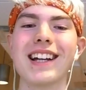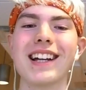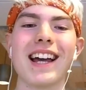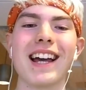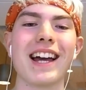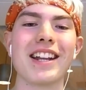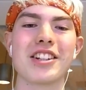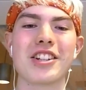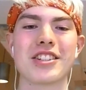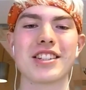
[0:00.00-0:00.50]

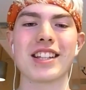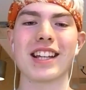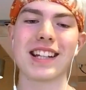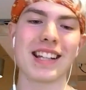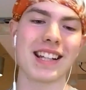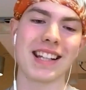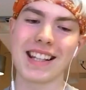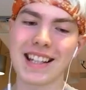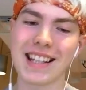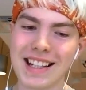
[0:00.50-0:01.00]
and just
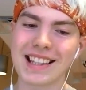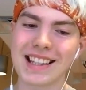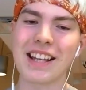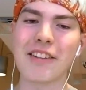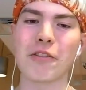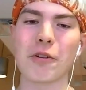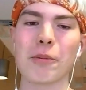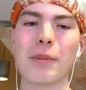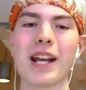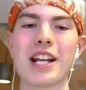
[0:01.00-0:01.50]
like getting the
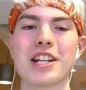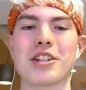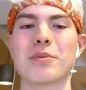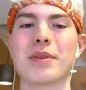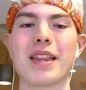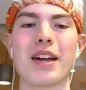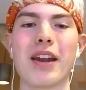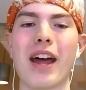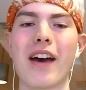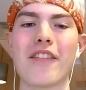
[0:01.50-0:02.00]
information
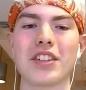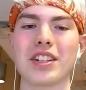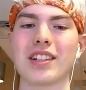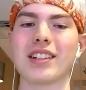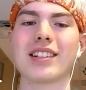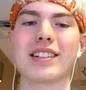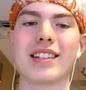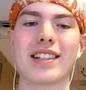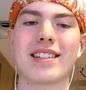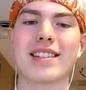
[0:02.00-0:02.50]
without having to